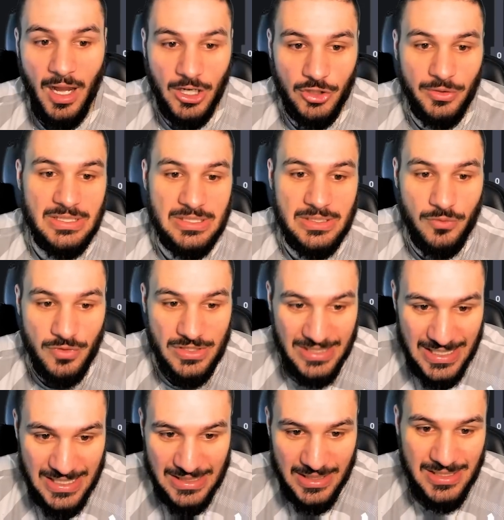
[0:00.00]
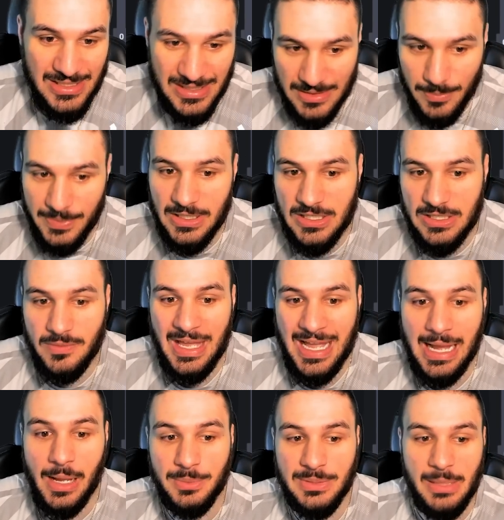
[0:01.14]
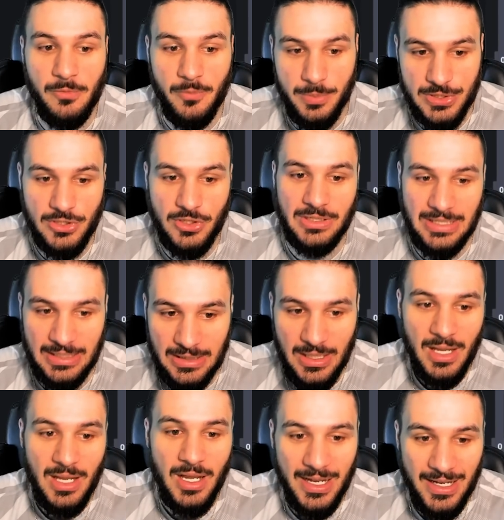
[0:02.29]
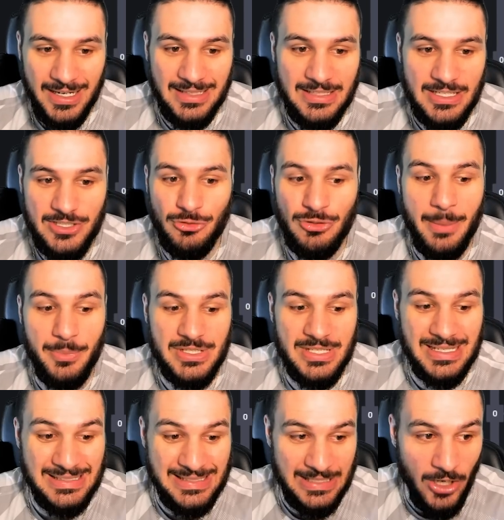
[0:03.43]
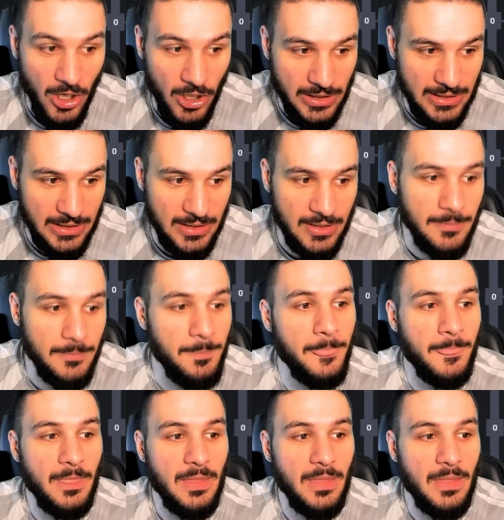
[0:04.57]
Aggressive Resistance, because of the high uptime of berserking, an additional 9% DR here.